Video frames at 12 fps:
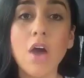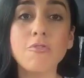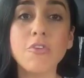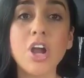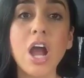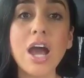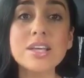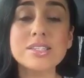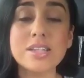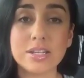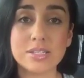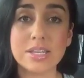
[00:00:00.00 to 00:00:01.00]
for us
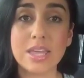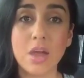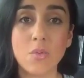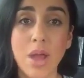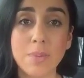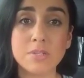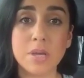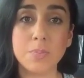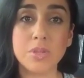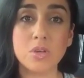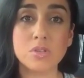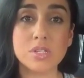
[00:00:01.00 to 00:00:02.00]
not to get wrapped up
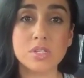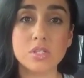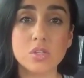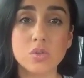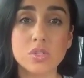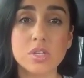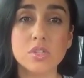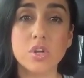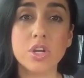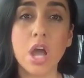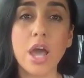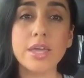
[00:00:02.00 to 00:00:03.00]
in those excuses or
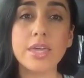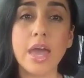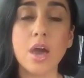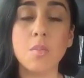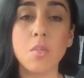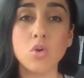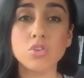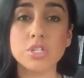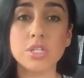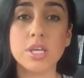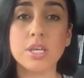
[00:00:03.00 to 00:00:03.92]
not get emotionally